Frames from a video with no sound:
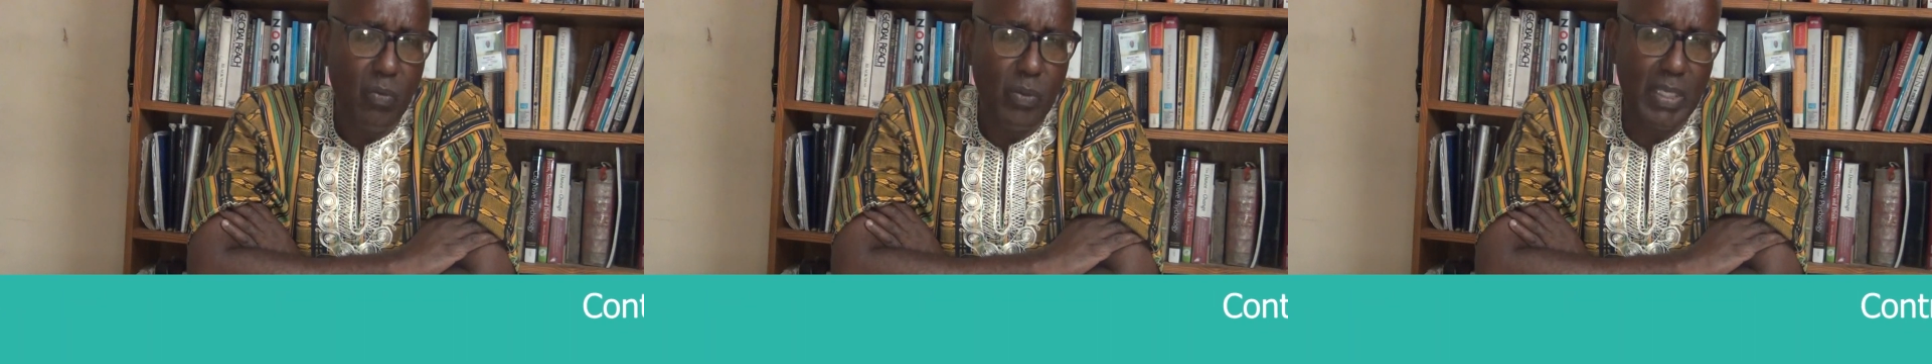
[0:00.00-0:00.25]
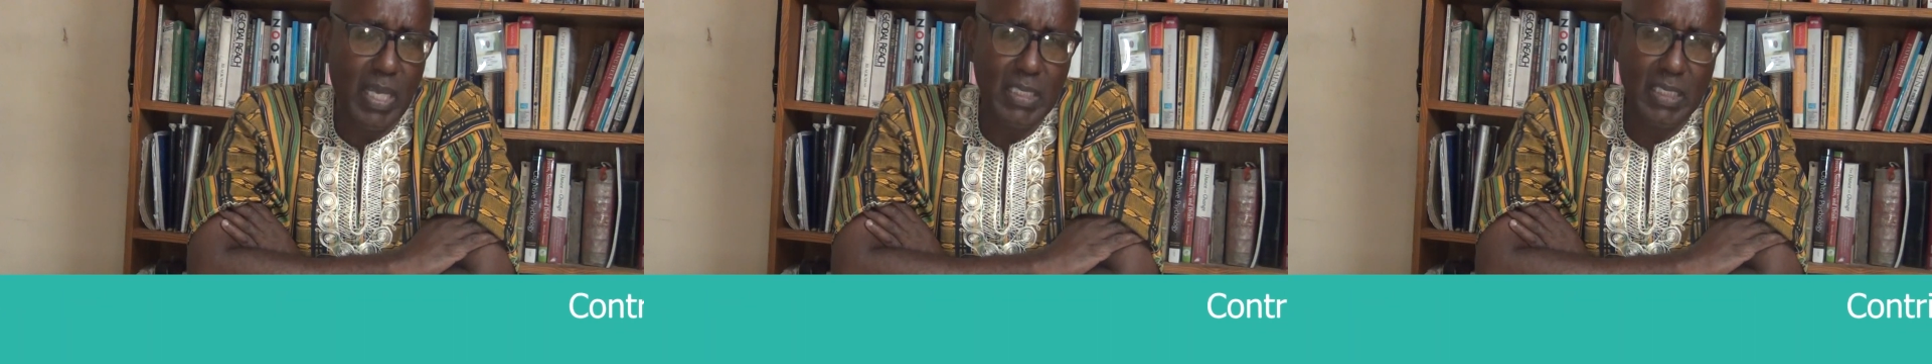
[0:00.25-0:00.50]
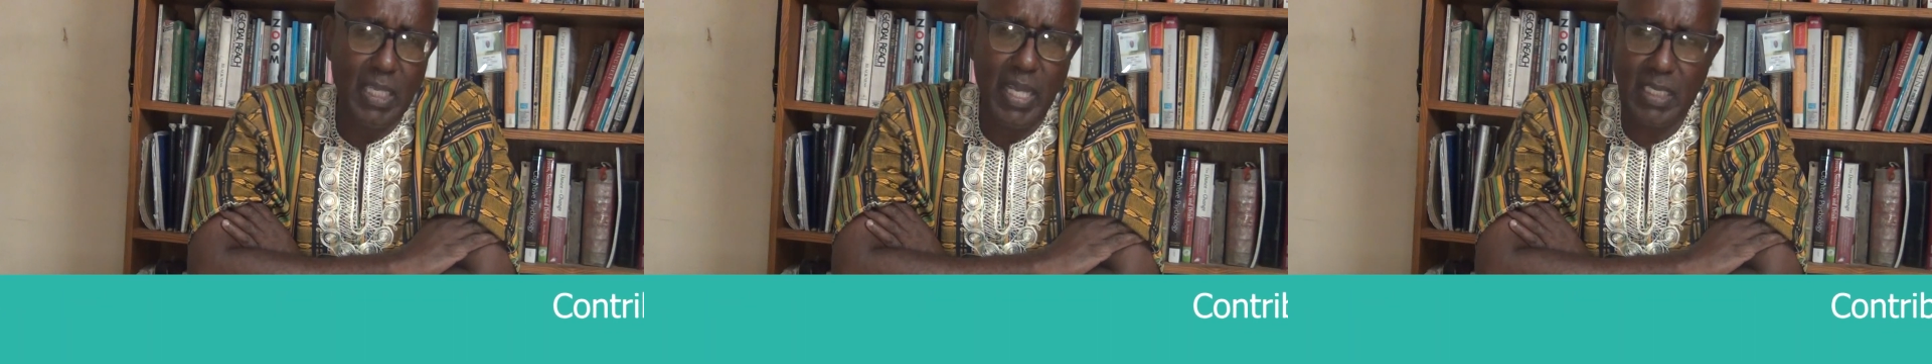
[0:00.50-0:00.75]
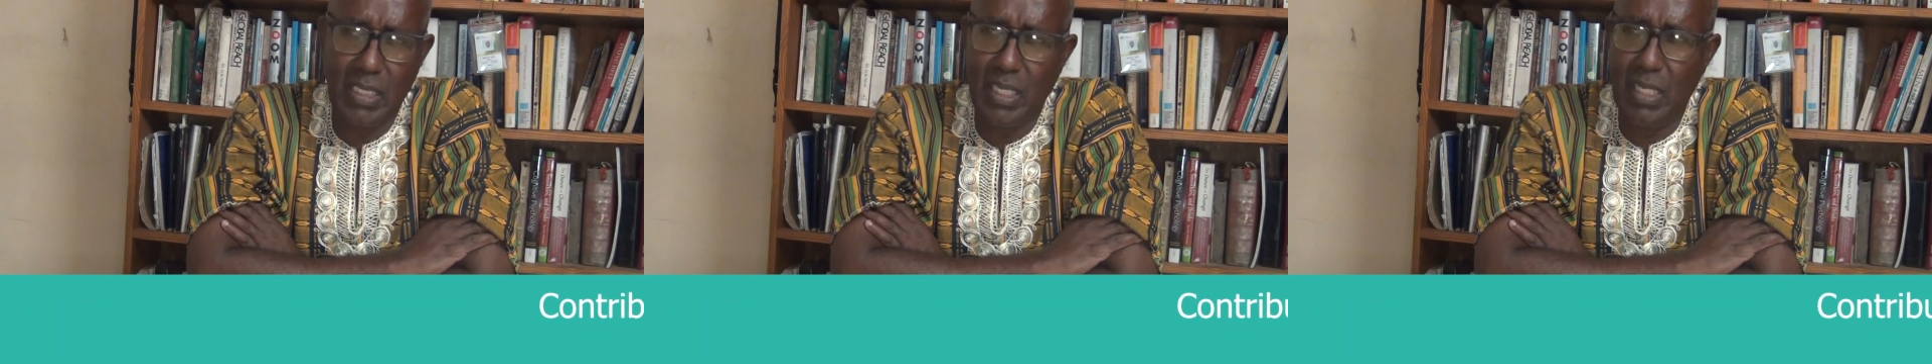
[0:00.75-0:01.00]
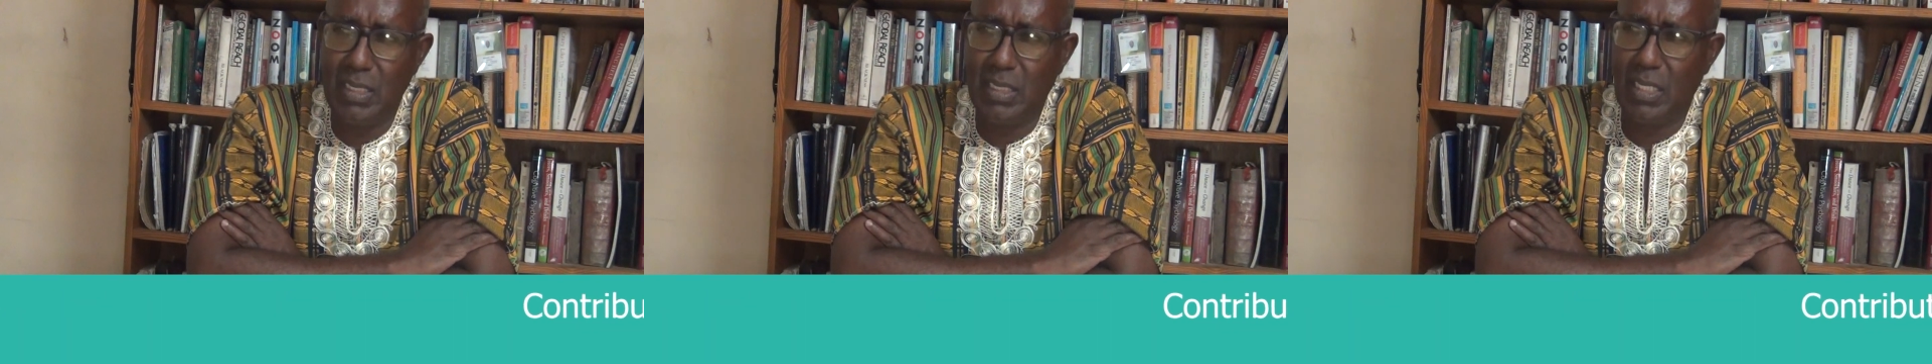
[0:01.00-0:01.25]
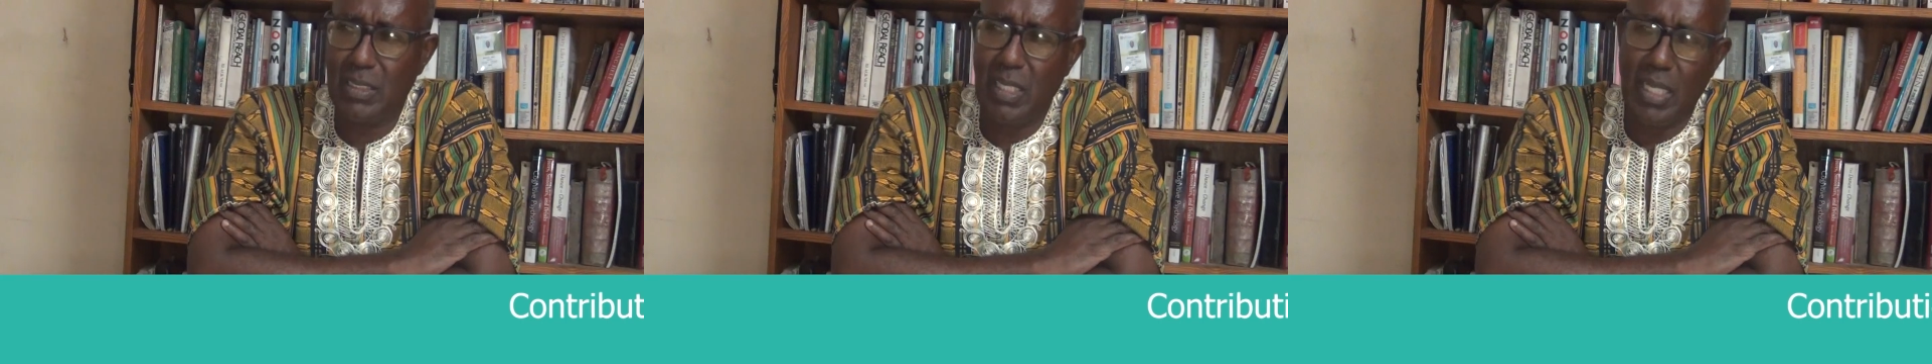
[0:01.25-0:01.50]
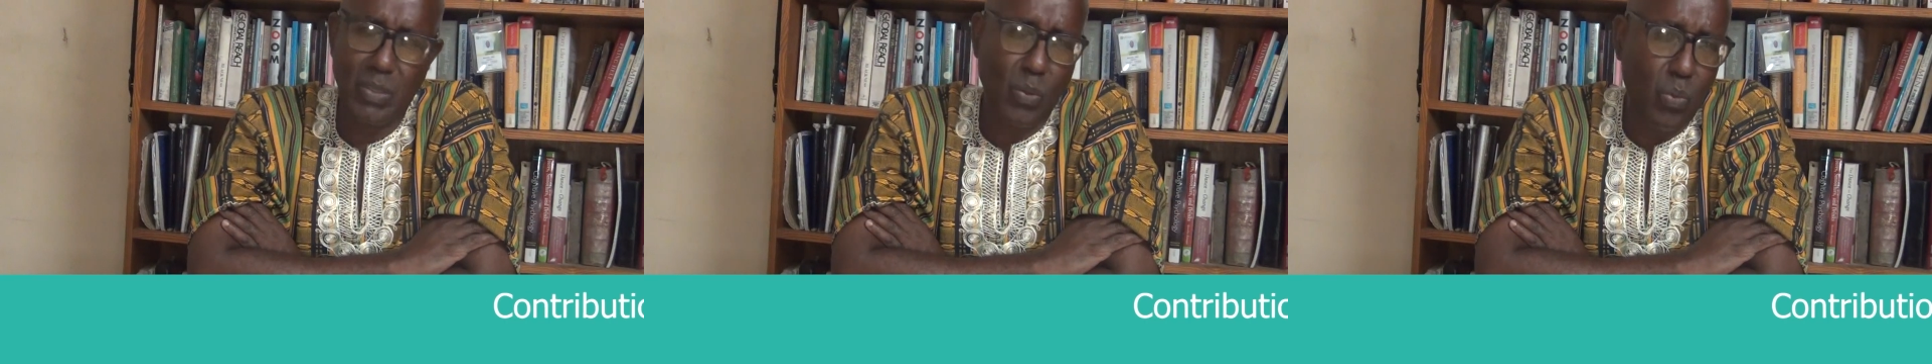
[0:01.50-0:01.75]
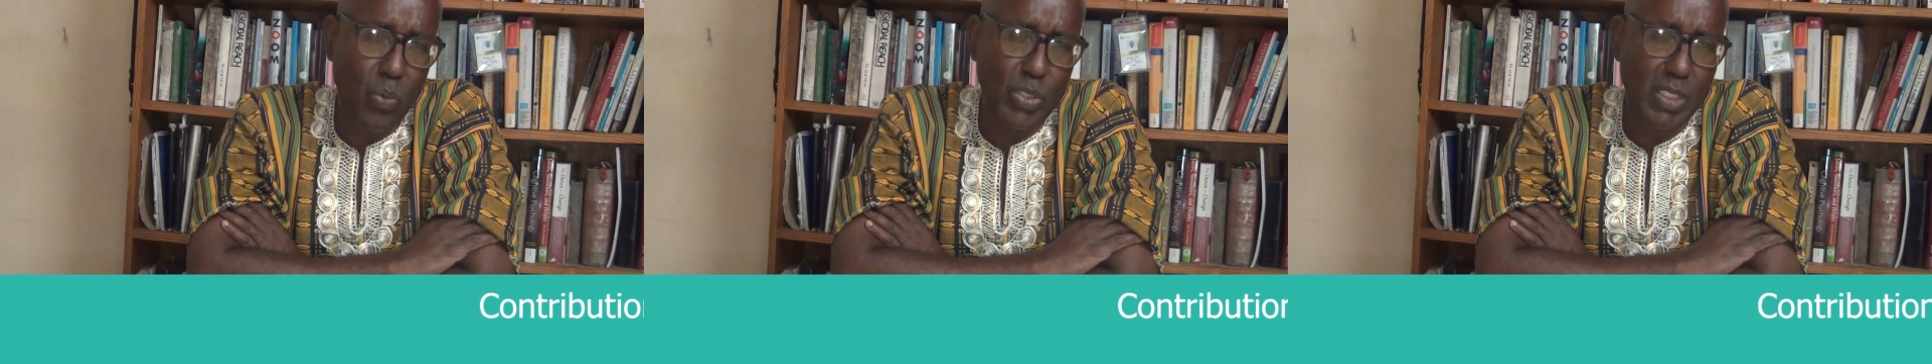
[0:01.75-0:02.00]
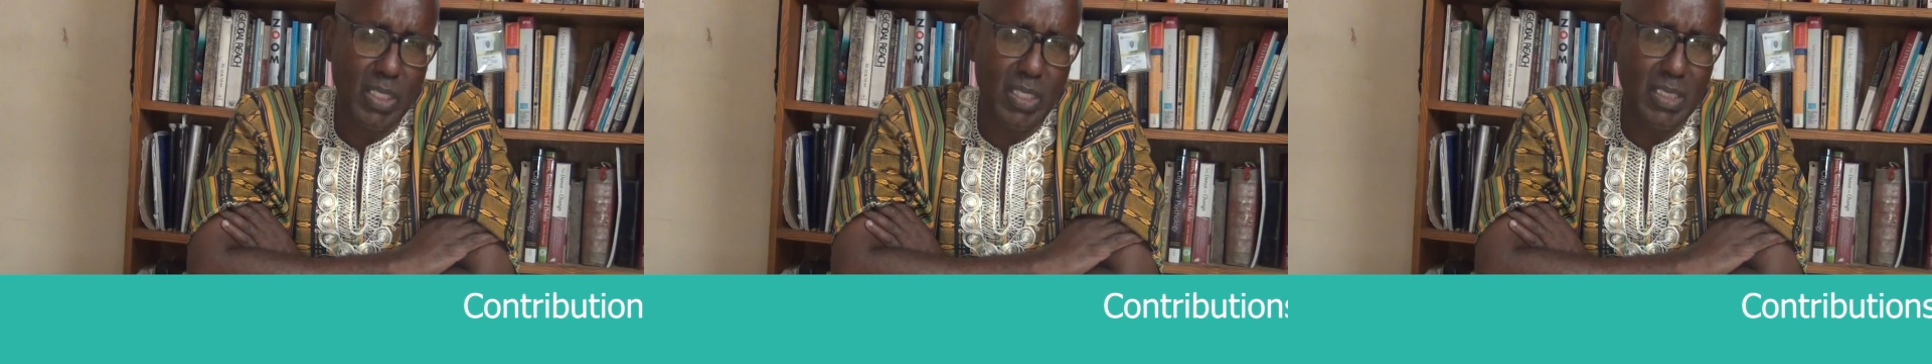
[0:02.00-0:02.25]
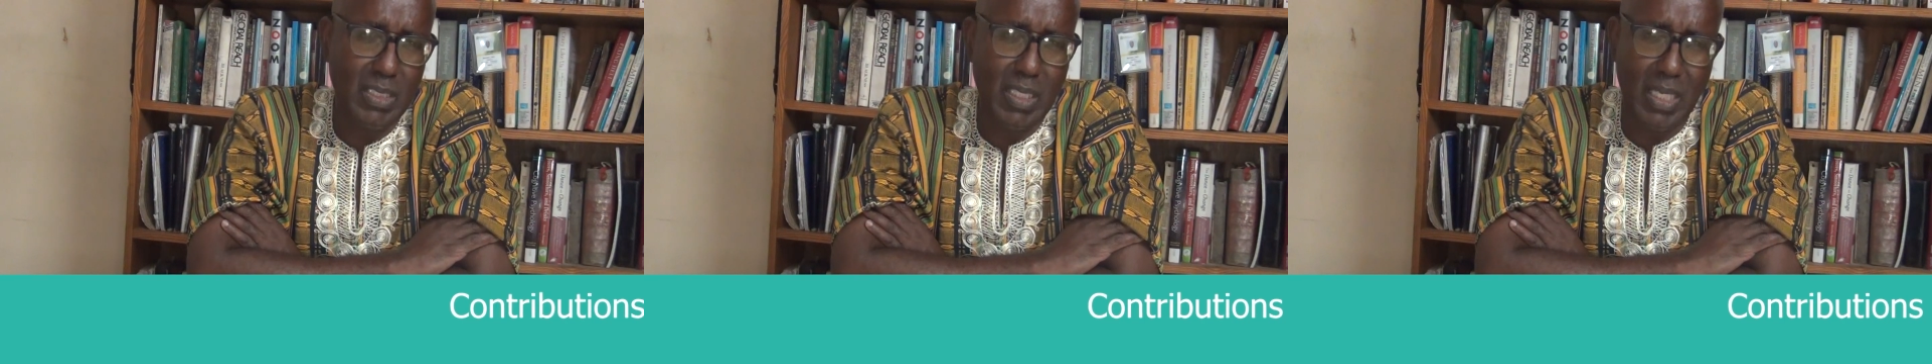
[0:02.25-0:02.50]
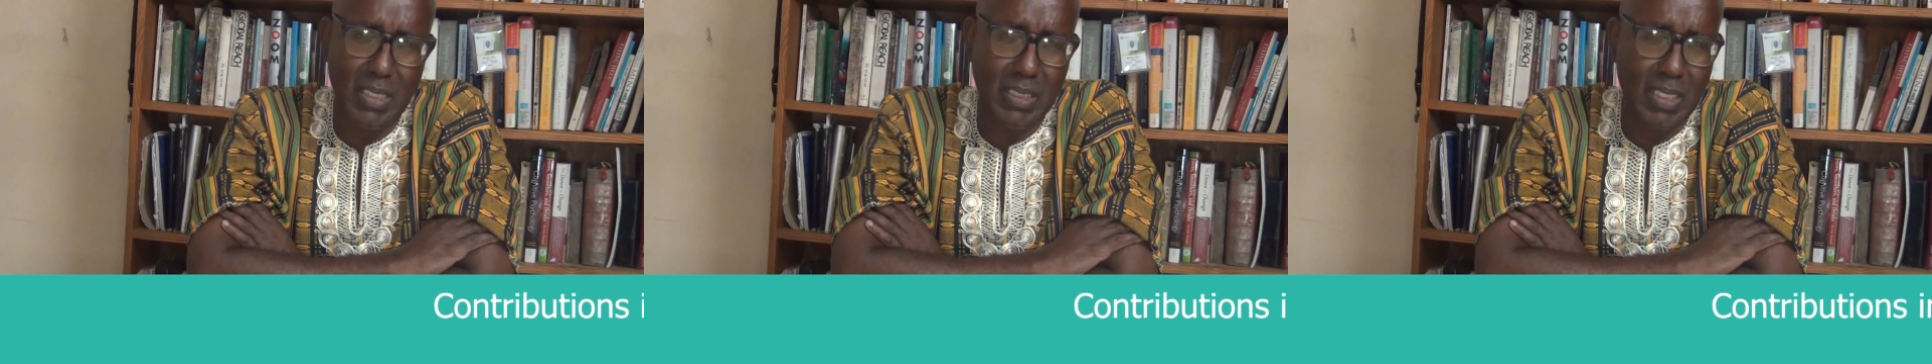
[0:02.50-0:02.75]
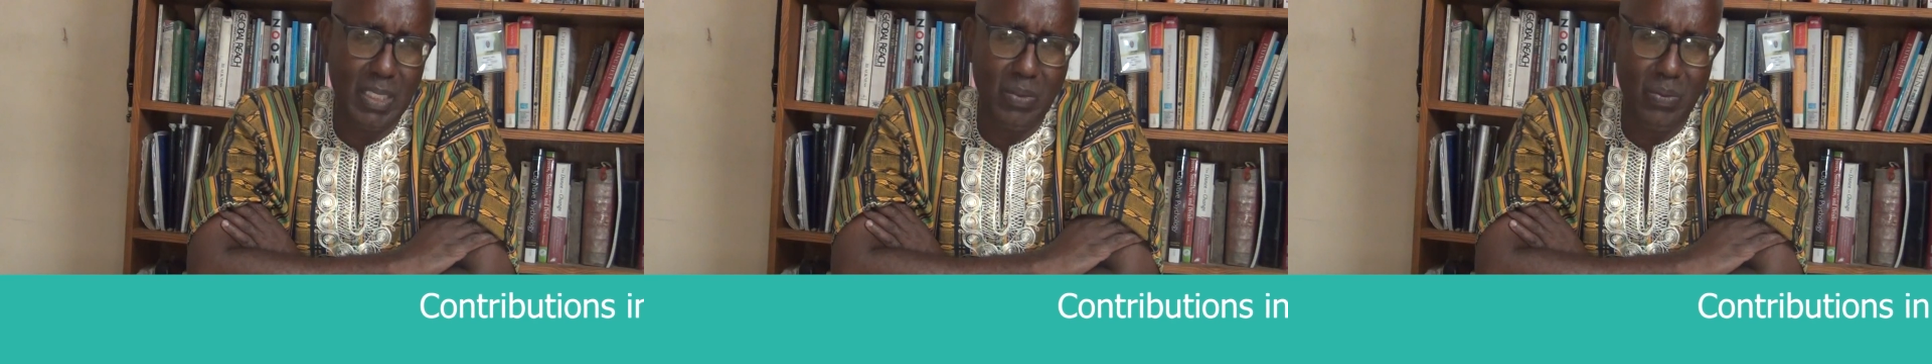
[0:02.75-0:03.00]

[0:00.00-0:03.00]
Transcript: whether as selectors, as coaches, as